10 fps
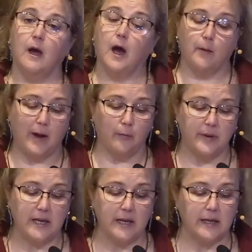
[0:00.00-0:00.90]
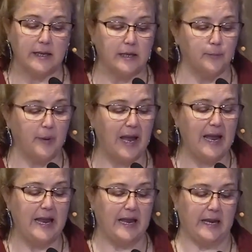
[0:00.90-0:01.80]
about being in
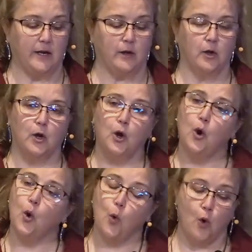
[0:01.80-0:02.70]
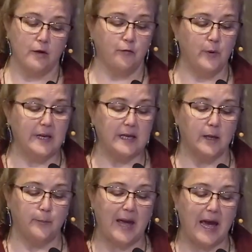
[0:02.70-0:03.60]
pain or if we
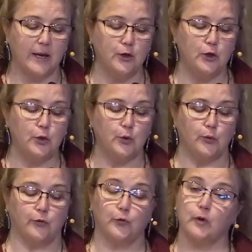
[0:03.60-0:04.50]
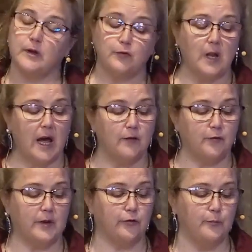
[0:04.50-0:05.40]
get bad news or if
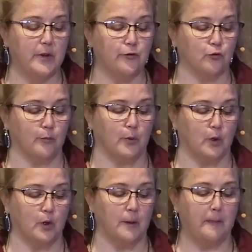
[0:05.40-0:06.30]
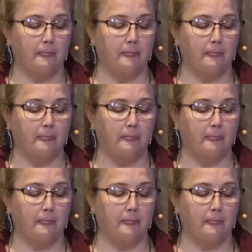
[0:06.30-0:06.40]
life is miserable.